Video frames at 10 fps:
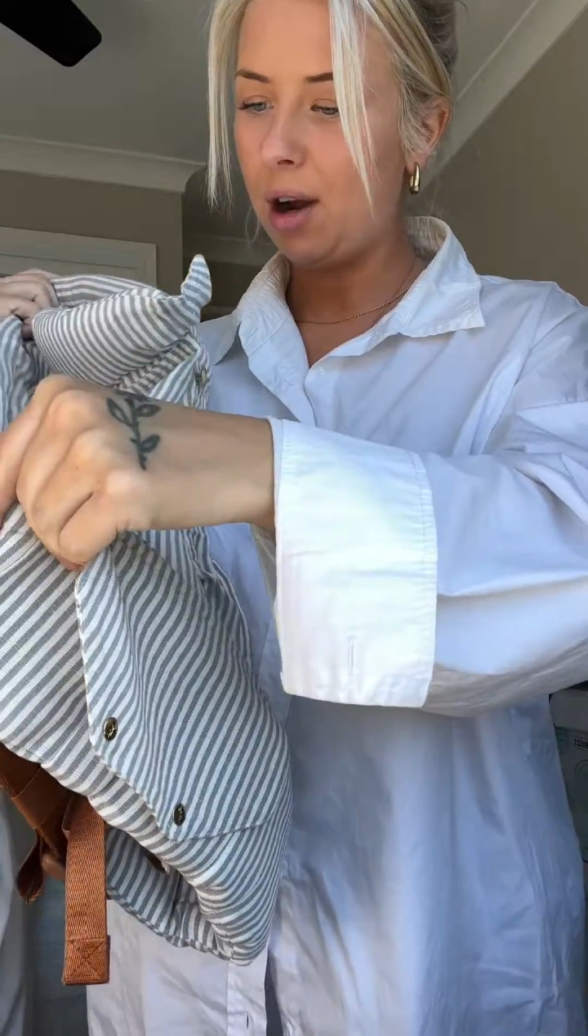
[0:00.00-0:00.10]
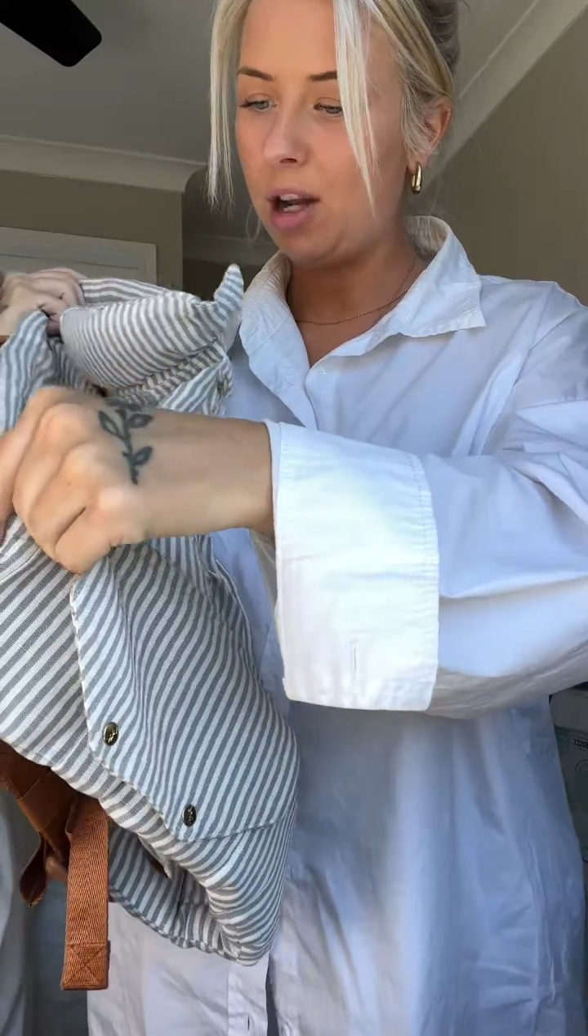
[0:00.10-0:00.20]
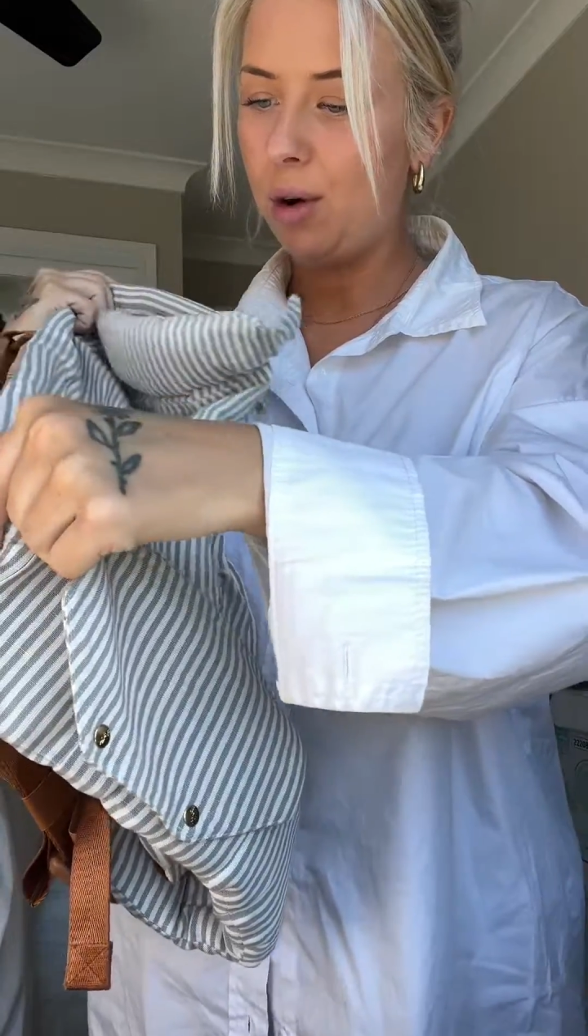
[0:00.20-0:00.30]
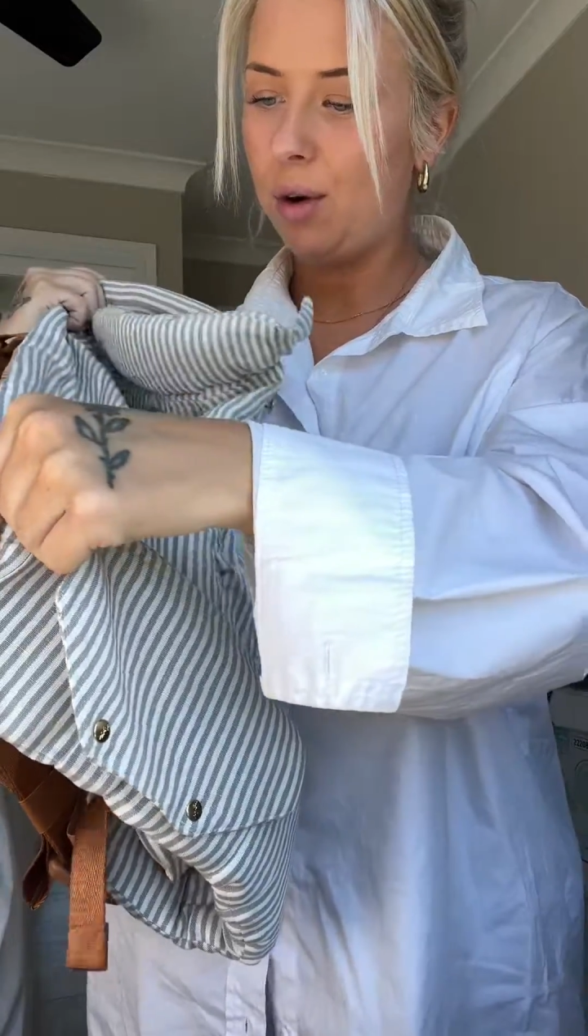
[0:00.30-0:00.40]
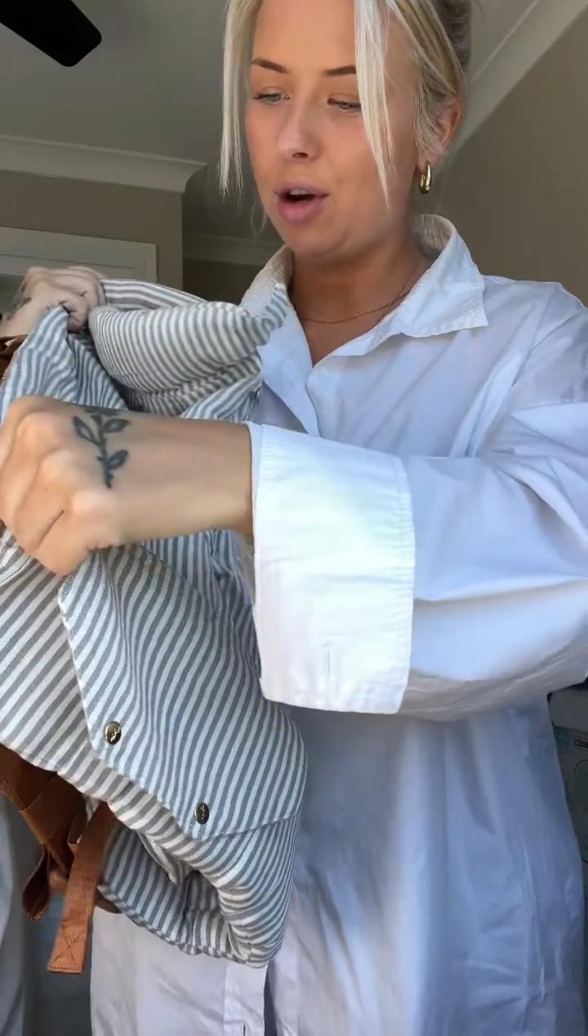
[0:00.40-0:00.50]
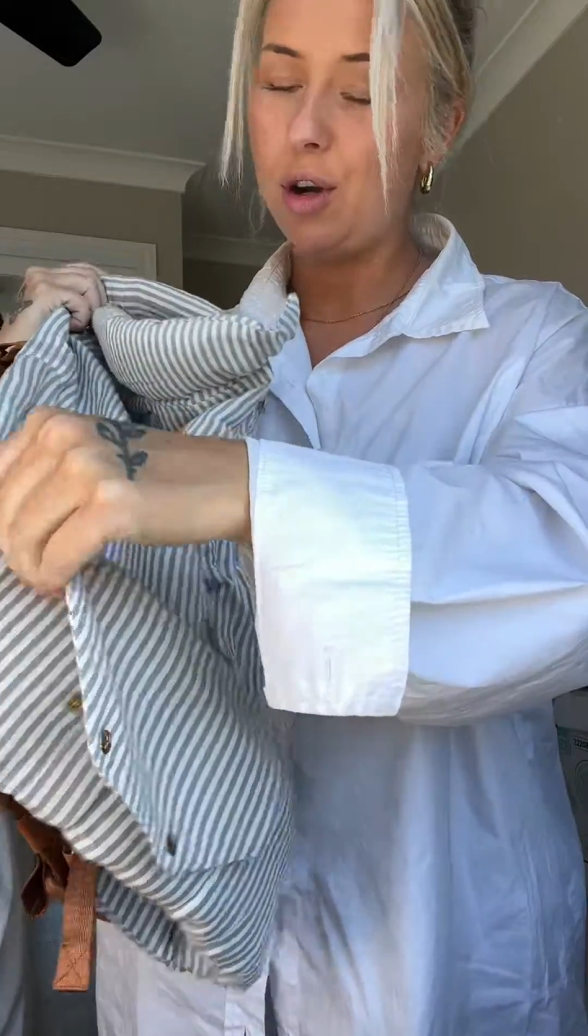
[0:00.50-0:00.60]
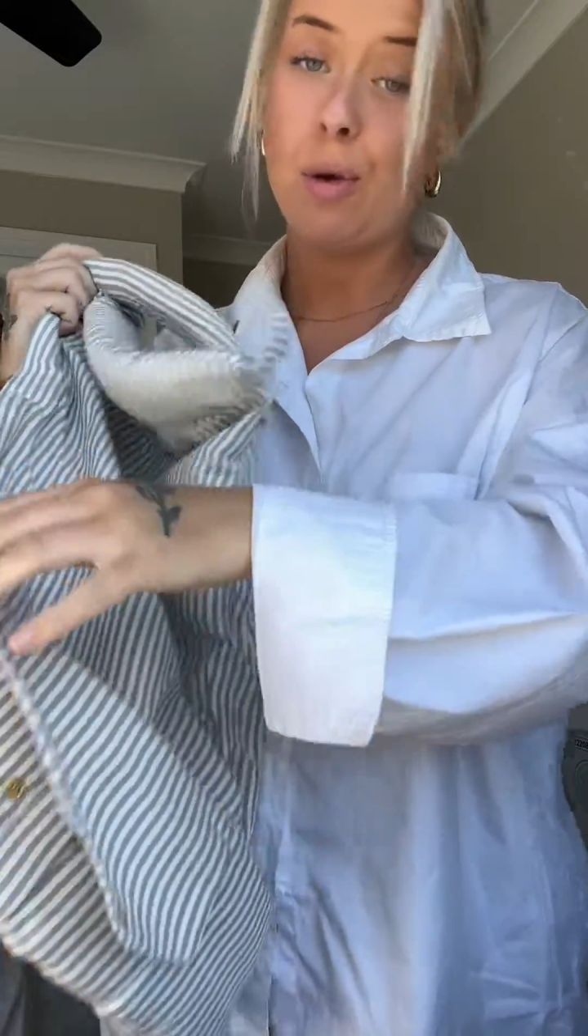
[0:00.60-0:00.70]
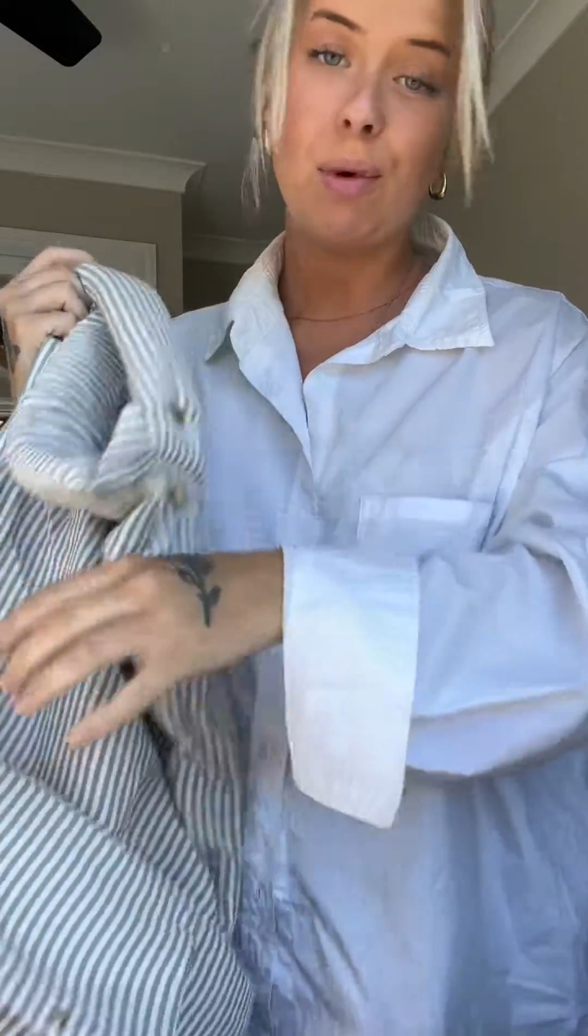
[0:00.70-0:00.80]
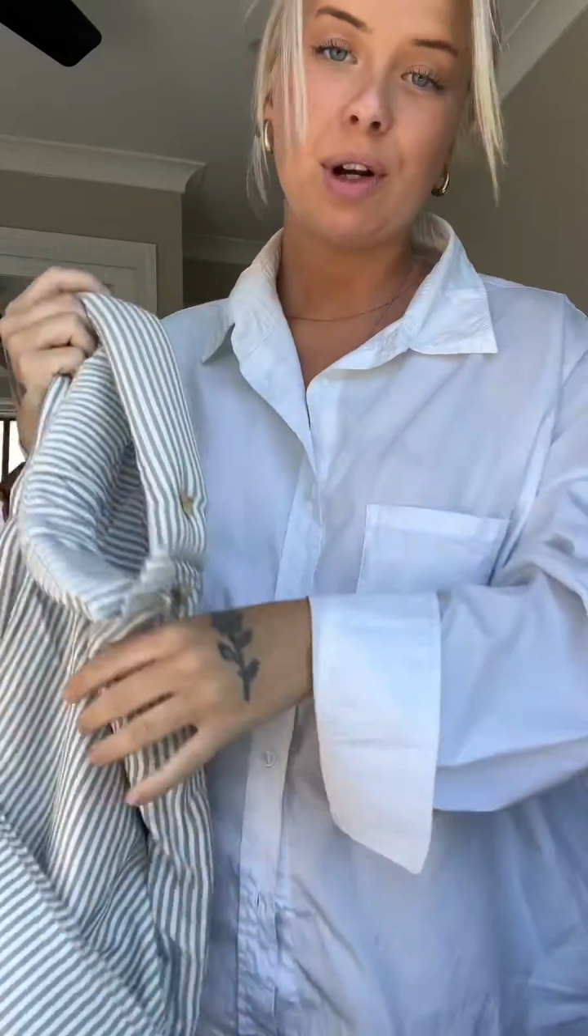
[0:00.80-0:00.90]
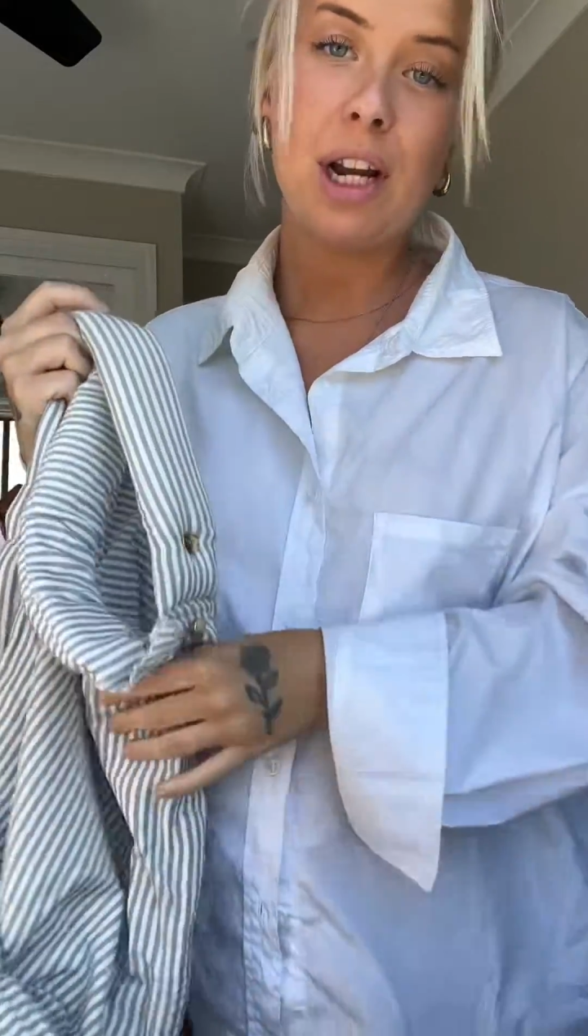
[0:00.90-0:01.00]
your
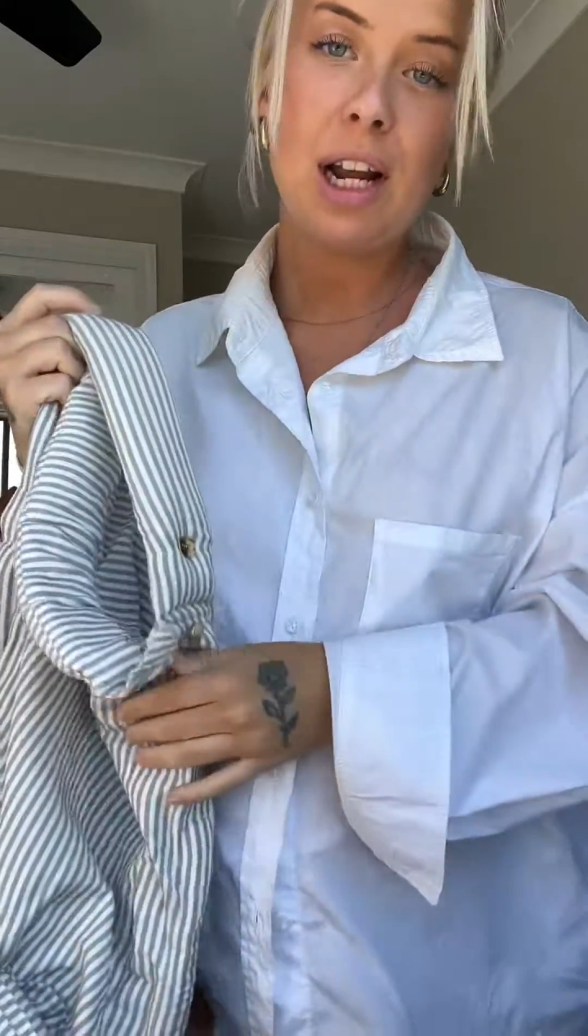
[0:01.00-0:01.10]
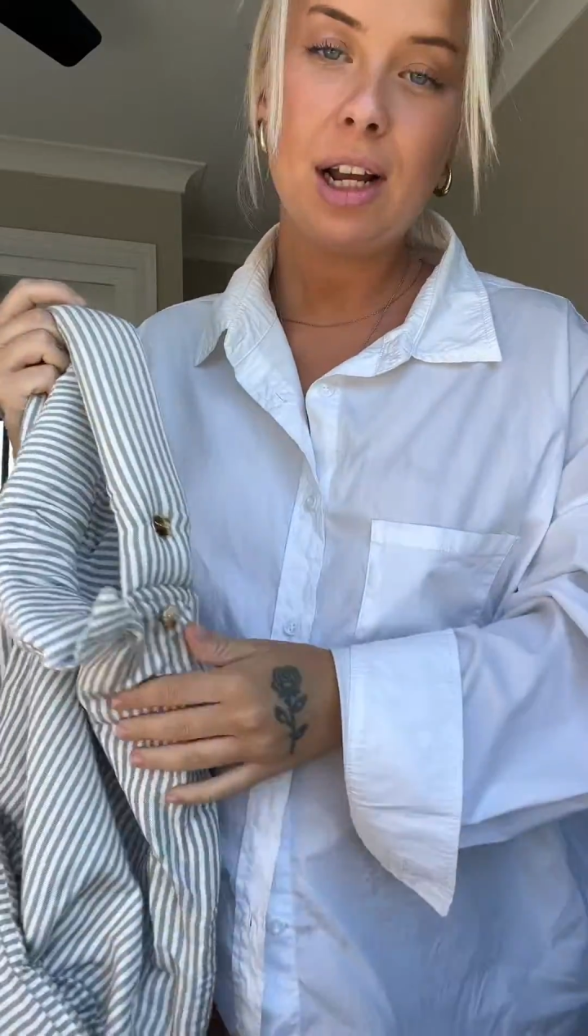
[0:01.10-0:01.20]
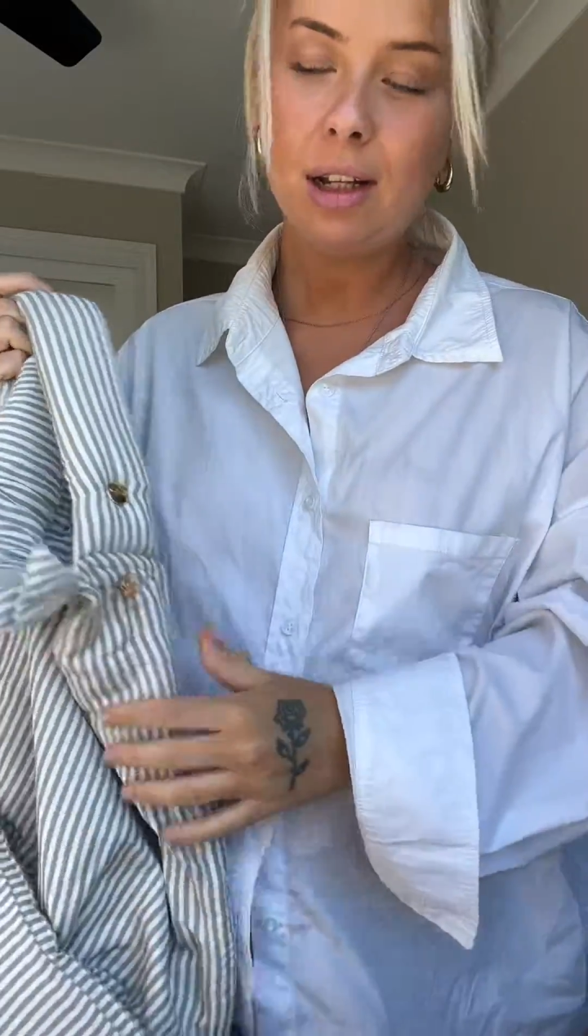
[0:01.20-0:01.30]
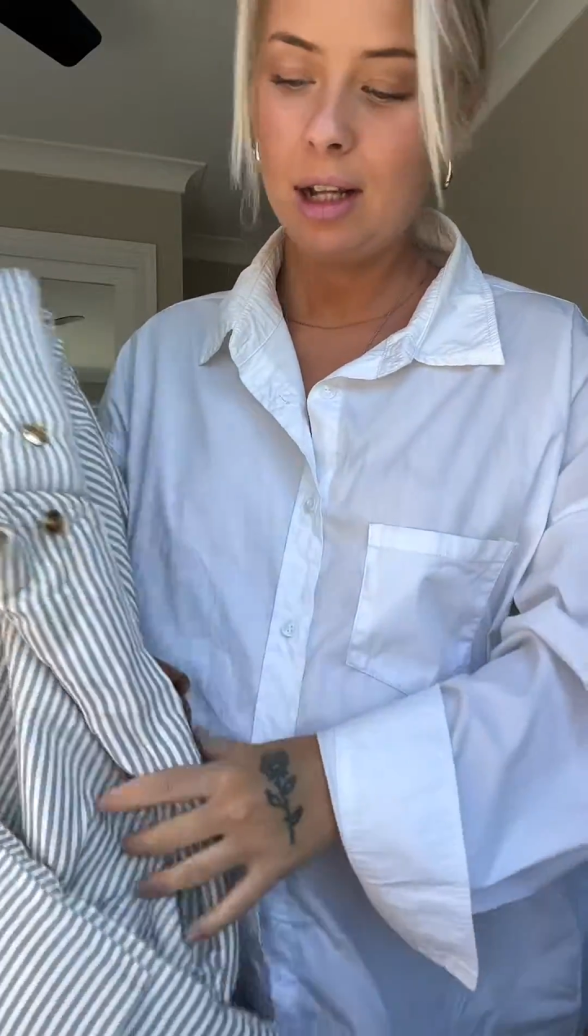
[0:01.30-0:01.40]
newborn in it.